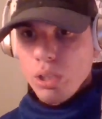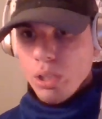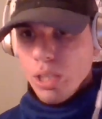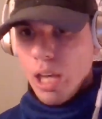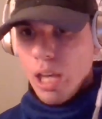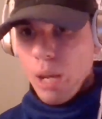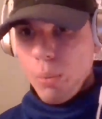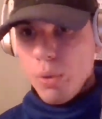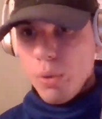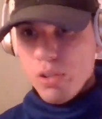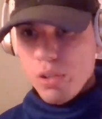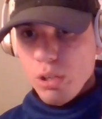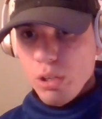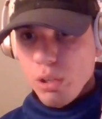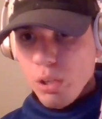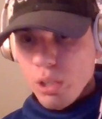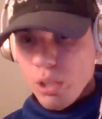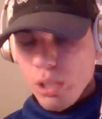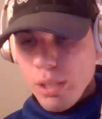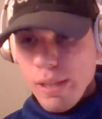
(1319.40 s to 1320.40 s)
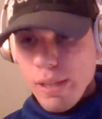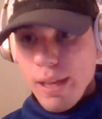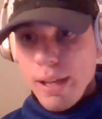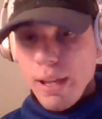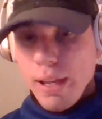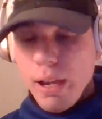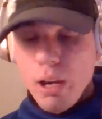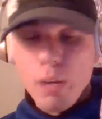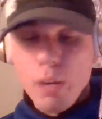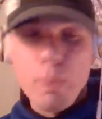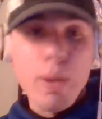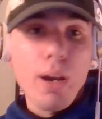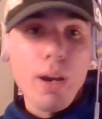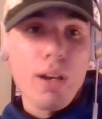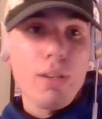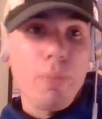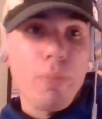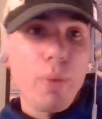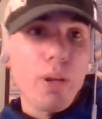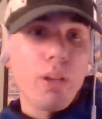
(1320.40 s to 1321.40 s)
Cowboys are looking at Eric
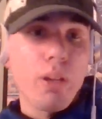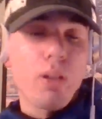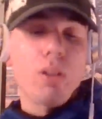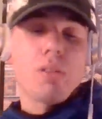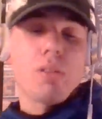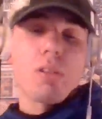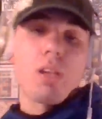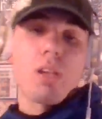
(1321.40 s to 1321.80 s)
Berry depending on his